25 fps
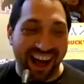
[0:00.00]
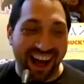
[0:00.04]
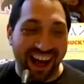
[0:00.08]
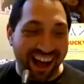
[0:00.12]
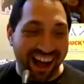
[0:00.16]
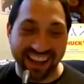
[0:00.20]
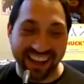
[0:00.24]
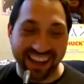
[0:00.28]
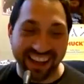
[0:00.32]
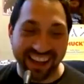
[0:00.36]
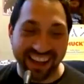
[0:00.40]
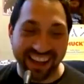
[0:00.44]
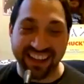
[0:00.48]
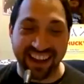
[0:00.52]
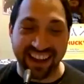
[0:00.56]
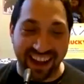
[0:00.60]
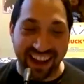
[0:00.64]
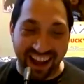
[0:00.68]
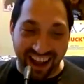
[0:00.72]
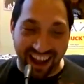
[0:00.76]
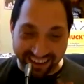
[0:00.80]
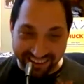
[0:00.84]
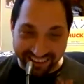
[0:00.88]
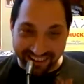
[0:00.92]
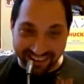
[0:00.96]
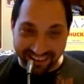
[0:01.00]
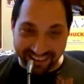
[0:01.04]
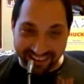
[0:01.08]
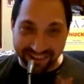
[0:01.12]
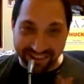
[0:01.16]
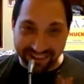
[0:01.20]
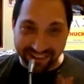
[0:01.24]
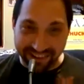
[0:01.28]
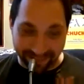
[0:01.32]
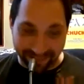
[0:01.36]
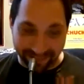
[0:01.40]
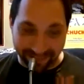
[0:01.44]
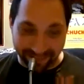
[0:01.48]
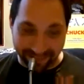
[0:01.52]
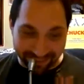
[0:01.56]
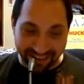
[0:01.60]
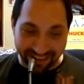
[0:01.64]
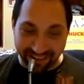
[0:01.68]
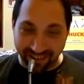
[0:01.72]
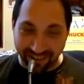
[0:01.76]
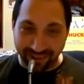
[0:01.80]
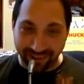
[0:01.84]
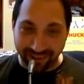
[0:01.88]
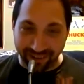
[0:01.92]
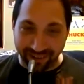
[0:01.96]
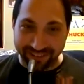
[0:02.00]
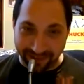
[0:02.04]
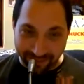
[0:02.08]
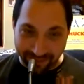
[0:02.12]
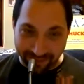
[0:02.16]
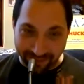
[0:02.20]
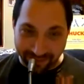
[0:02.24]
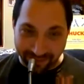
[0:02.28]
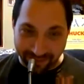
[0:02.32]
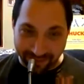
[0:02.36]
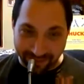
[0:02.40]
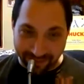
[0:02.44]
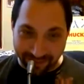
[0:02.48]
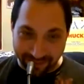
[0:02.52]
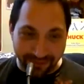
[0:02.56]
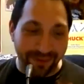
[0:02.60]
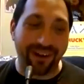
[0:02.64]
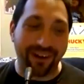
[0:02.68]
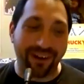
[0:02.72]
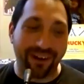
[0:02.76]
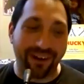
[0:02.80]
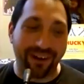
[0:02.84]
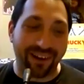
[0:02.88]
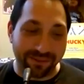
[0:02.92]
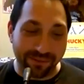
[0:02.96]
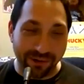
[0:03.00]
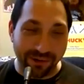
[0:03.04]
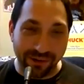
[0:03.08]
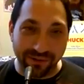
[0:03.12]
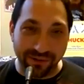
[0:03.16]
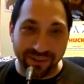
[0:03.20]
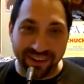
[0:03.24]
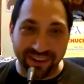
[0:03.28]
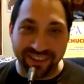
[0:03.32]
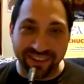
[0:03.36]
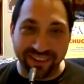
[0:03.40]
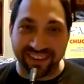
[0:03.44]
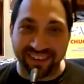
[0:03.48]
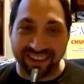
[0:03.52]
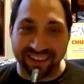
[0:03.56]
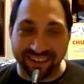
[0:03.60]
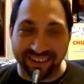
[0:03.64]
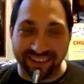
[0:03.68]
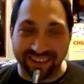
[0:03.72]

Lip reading: I know you're also a fan of horror movies,